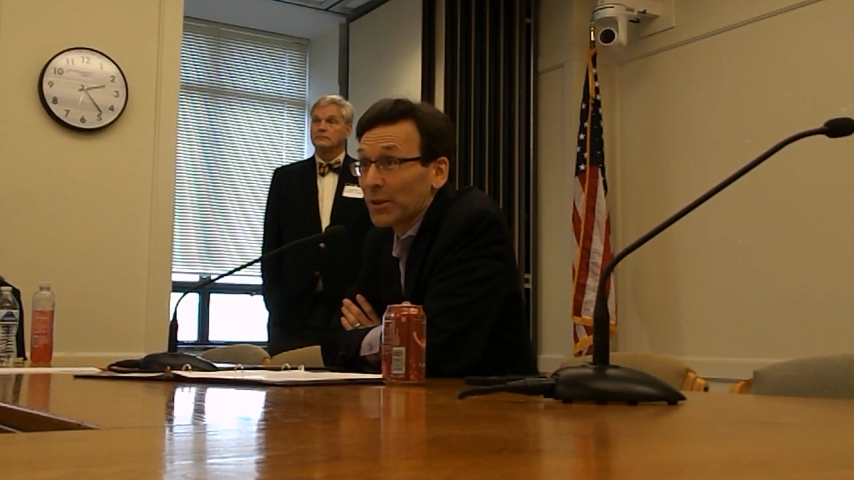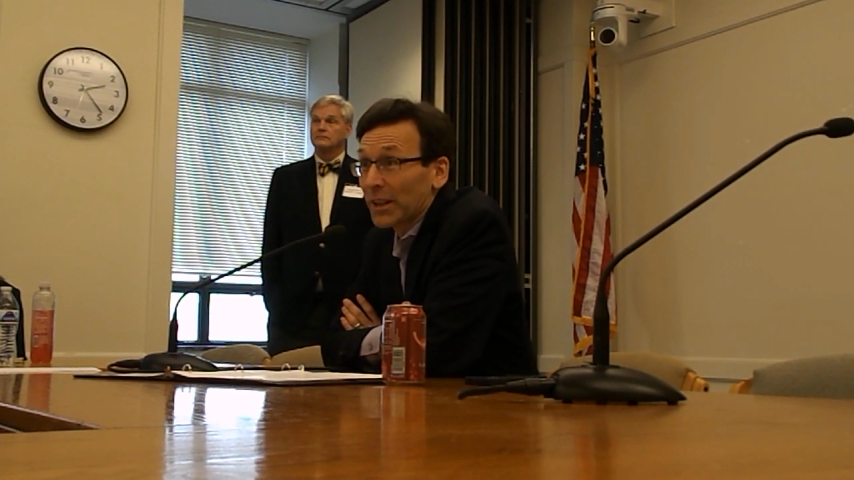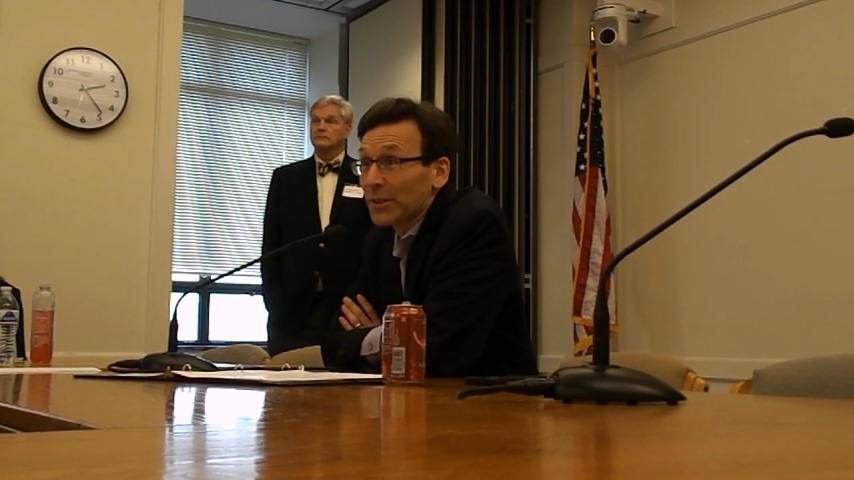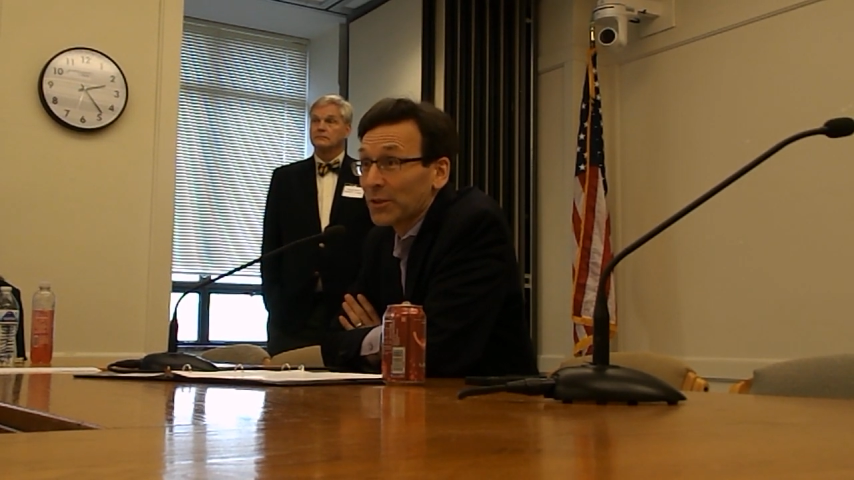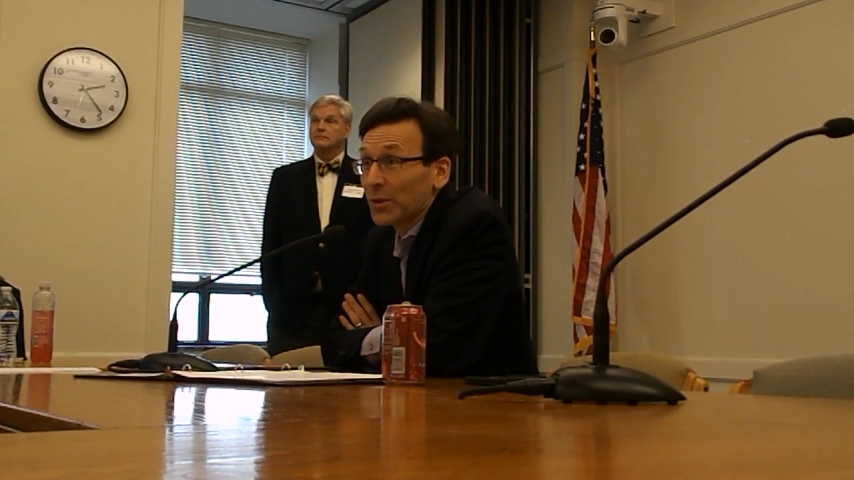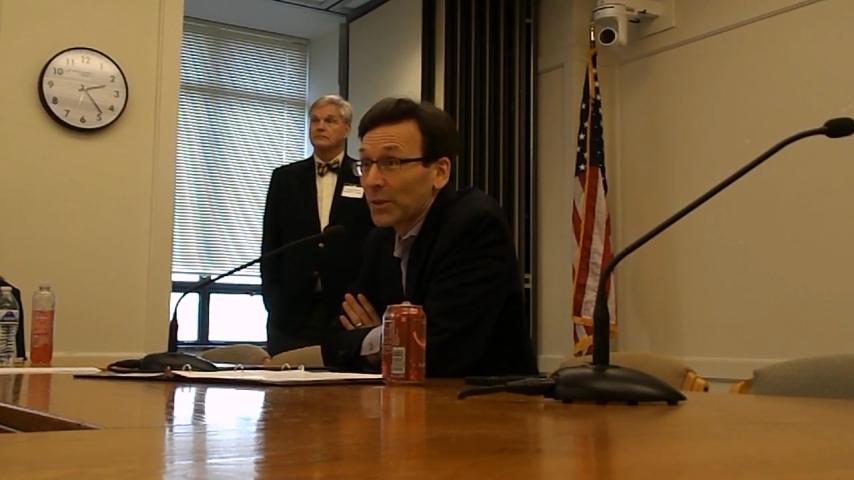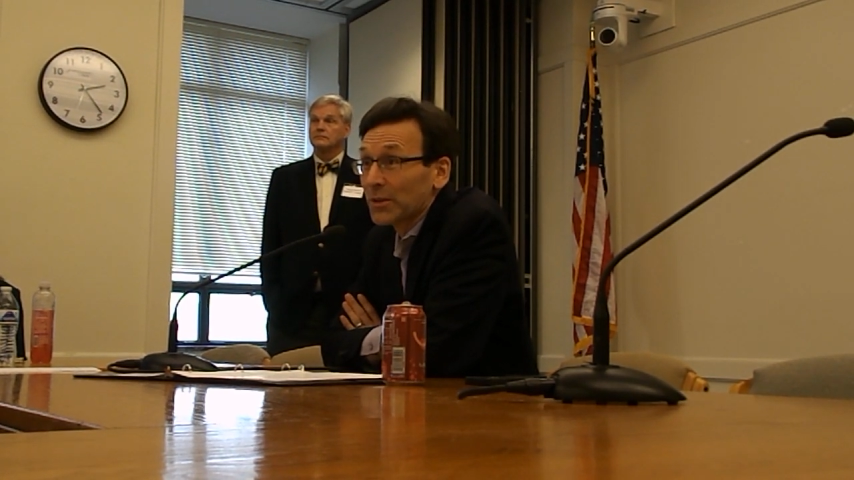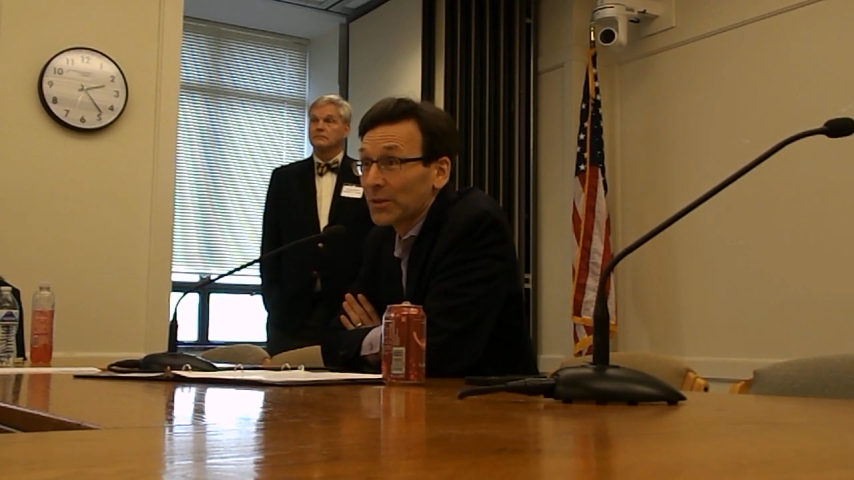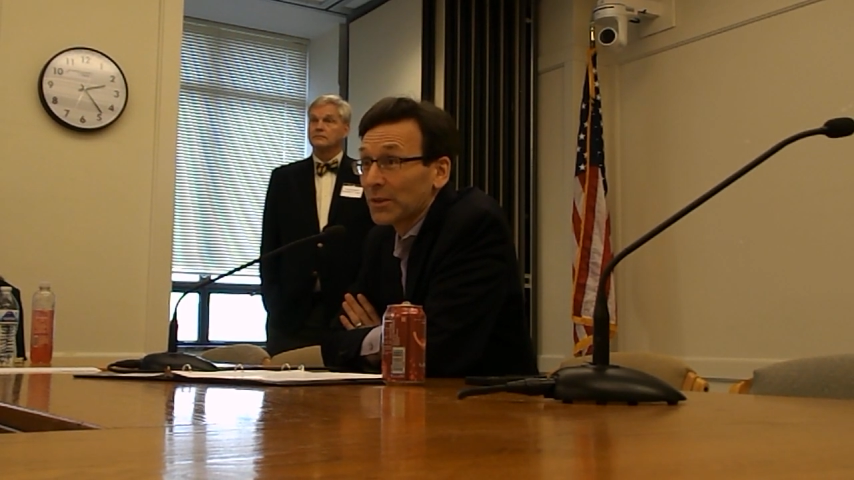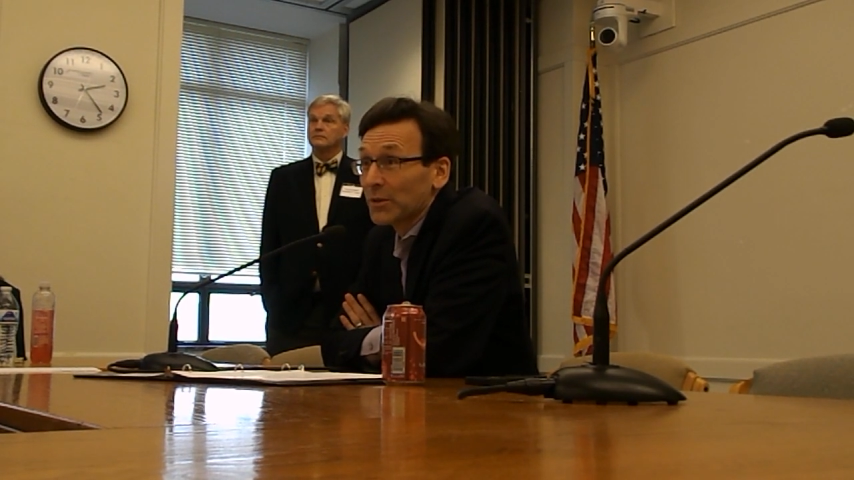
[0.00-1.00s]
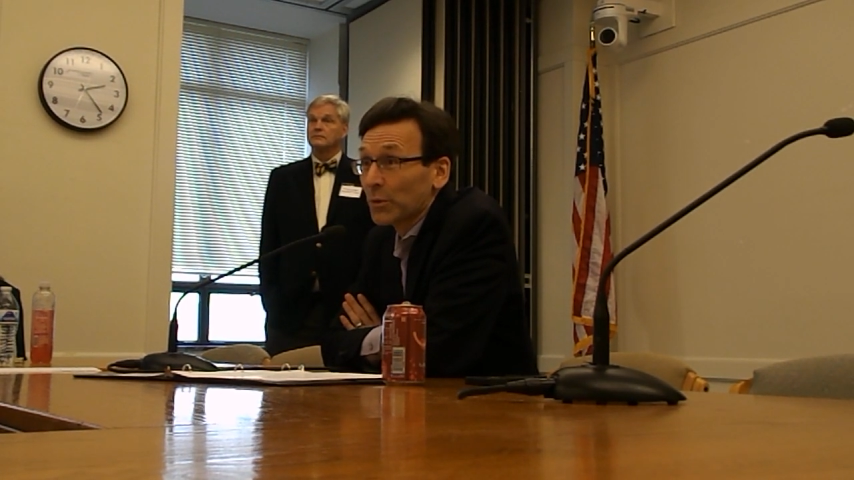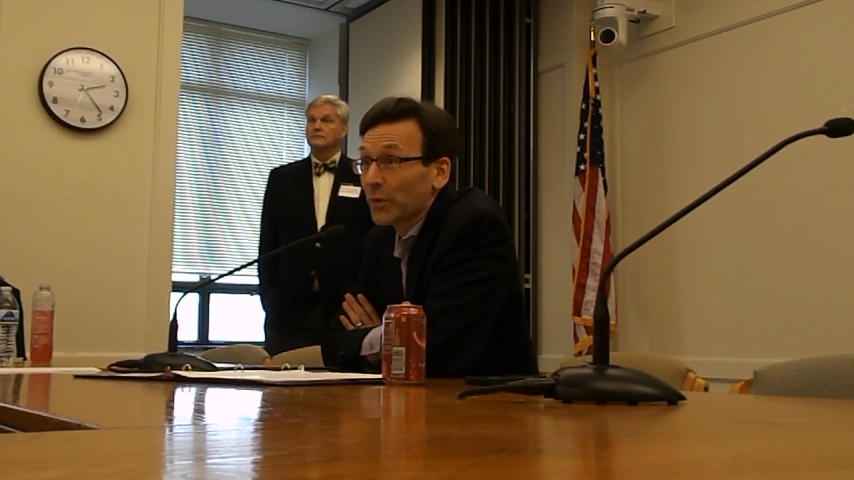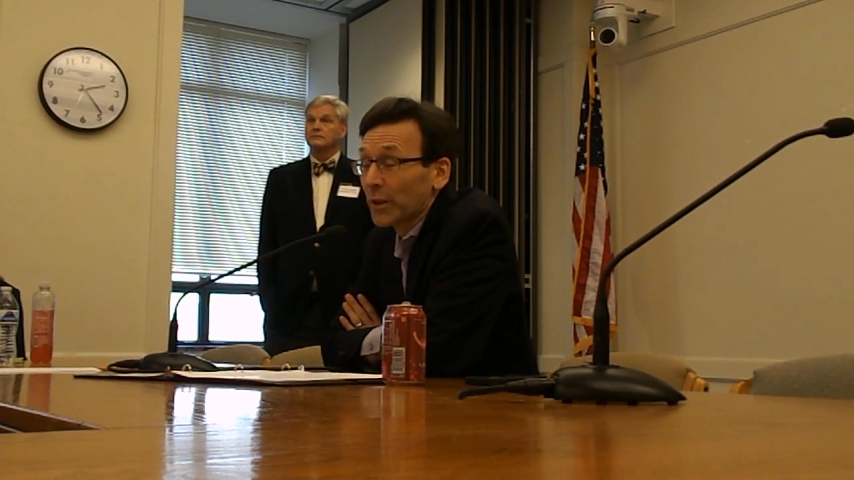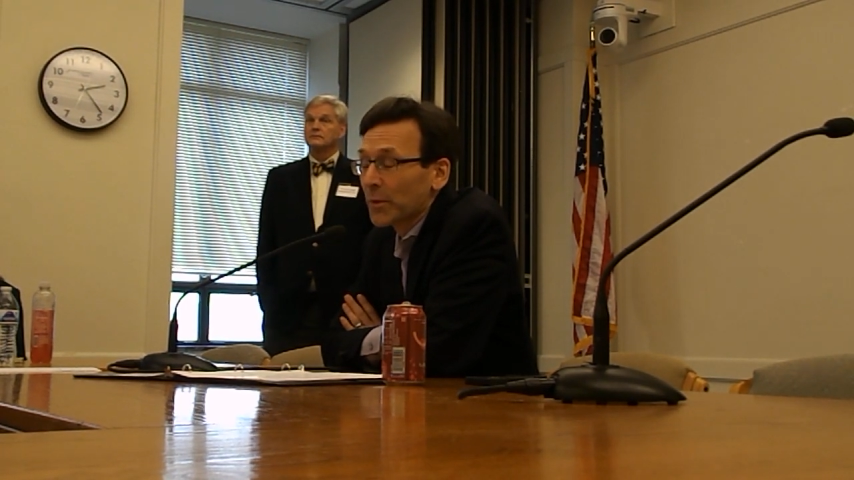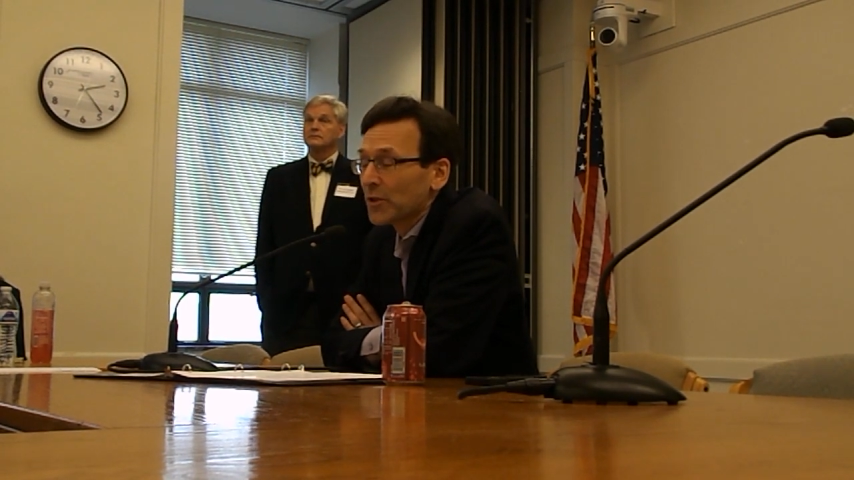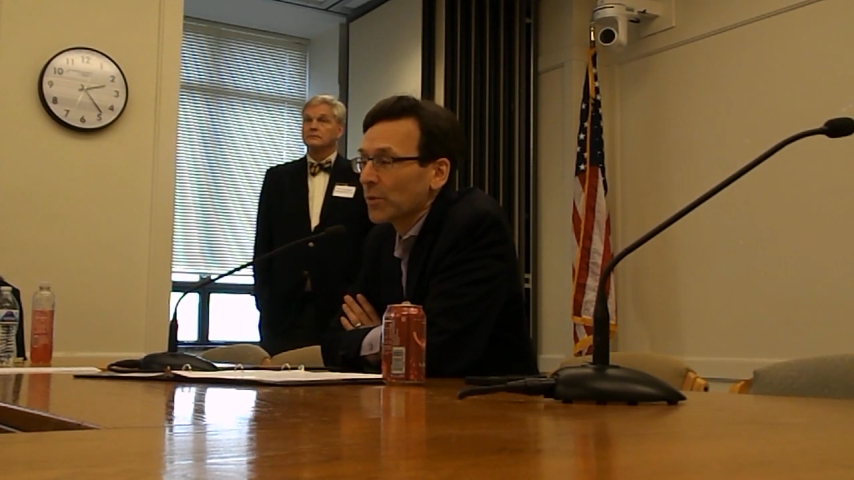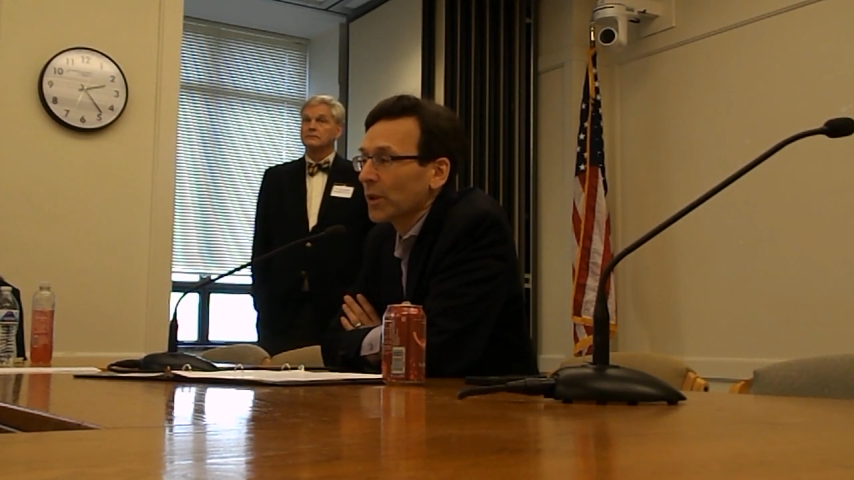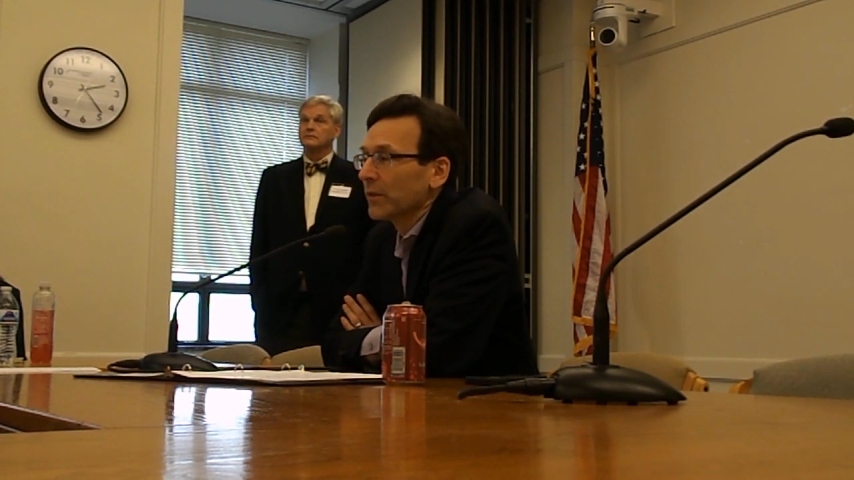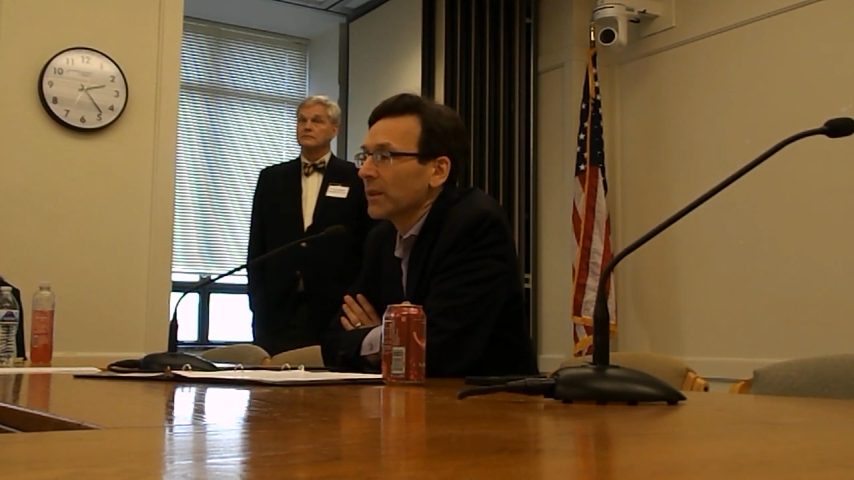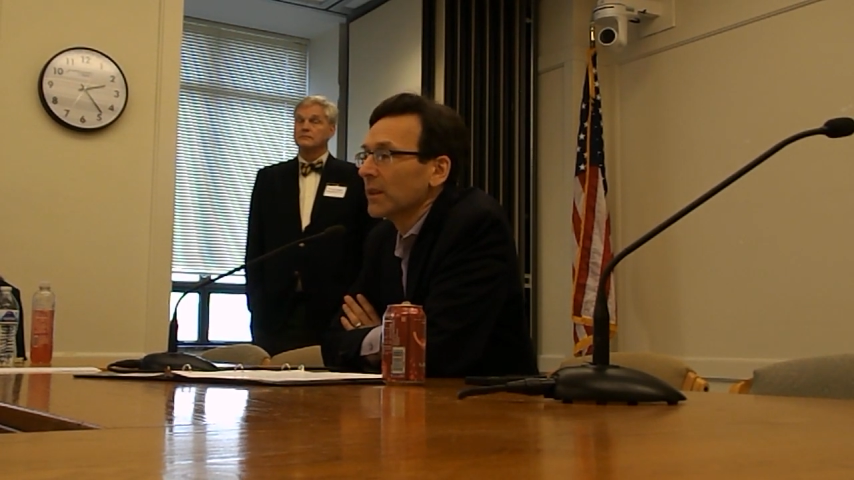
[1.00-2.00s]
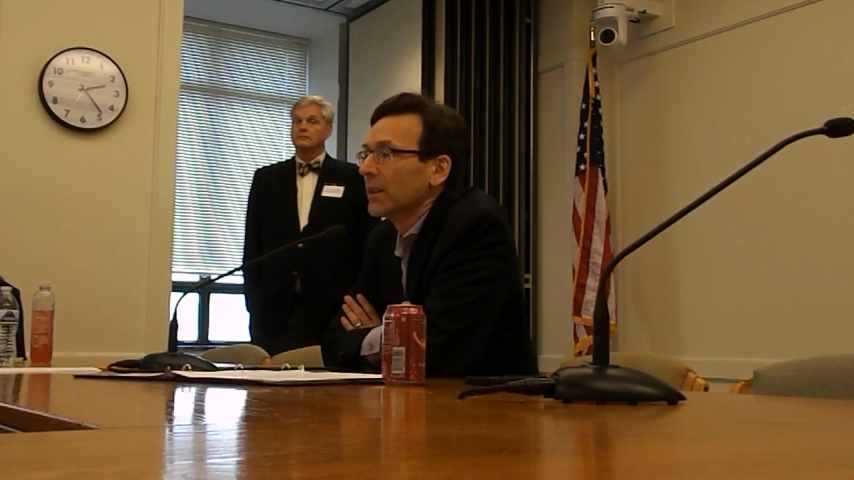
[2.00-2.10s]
Okay, so it's we're very much aware of it.